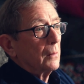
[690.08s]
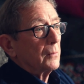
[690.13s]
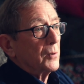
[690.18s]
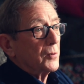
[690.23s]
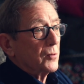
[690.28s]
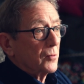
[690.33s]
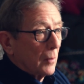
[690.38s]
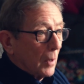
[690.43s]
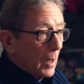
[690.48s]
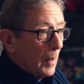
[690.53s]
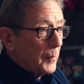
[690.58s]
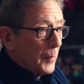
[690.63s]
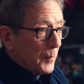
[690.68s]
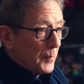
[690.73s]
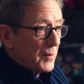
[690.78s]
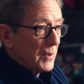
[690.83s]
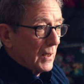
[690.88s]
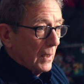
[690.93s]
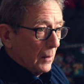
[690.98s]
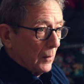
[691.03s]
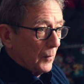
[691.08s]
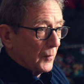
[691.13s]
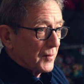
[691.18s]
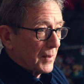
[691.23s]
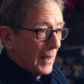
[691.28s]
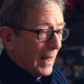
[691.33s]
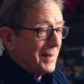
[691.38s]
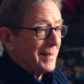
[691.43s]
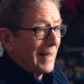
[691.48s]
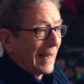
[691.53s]
describe
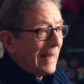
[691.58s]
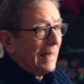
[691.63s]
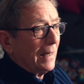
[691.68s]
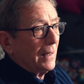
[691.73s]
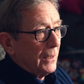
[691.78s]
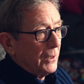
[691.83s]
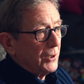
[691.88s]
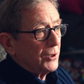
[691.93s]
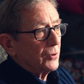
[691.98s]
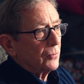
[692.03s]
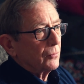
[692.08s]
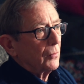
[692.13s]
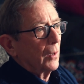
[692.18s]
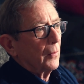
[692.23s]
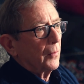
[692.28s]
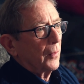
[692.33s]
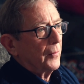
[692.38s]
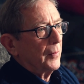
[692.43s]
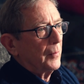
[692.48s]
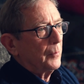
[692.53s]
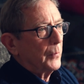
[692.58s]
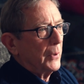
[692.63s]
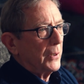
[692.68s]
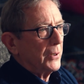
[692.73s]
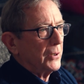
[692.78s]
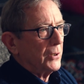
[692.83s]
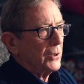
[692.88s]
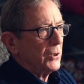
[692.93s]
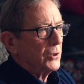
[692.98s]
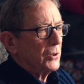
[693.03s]
themselves as English rather than
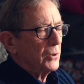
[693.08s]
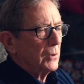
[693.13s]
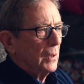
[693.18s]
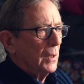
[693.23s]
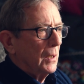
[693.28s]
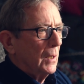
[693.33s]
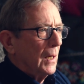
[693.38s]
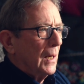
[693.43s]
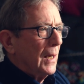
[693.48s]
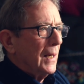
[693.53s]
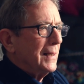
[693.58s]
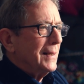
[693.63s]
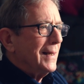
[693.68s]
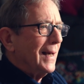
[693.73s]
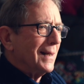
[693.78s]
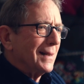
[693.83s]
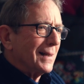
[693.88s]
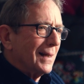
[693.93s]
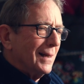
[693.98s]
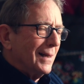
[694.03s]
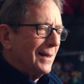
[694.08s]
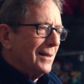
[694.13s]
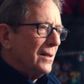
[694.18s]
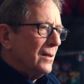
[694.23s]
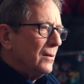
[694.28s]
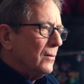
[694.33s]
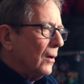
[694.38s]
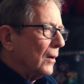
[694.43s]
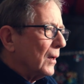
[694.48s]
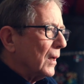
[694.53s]
British. Yet,
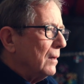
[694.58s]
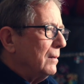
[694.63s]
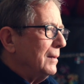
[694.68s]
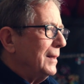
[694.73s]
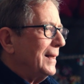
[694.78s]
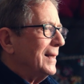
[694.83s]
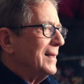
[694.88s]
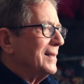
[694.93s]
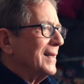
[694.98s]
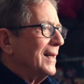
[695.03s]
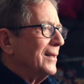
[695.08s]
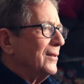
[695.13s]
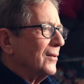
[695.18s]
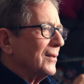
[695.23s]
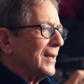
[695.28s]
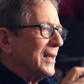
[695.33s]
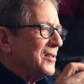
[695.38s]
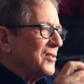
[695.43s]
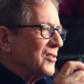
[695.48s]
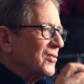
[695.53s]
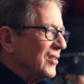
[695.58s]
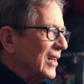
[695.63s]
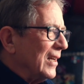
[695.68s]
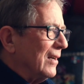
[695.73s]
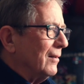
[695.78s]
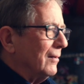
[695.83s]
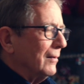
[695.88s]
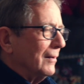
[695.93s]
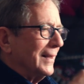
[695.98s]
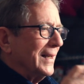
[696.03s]
not only is there not a
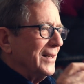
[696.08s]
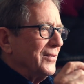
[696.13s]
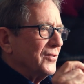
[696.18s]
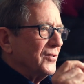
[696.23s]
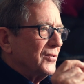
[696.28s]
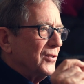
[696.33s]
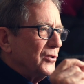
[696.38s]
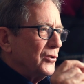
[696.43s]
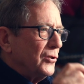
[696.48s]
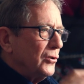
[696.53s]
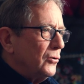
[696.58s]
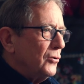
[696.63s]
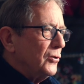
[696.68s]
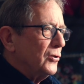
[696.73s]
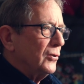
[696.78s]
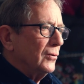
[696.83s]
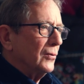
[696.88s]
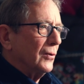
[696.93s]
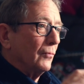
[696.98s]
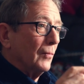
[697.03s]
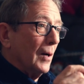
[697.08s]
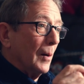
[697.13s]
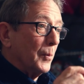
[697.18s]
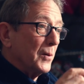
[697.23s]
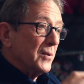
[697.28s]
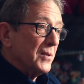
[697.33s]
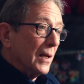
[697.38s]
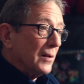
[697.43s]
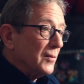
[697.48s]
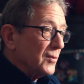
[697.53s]
single institution that
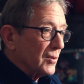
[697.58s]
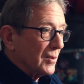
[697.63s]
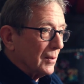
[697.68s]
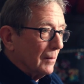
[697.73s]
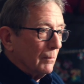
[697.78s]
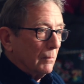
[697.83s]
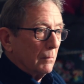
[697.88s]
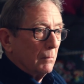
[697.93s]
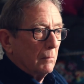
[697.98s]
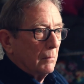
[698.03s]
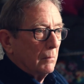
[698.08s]
represents them,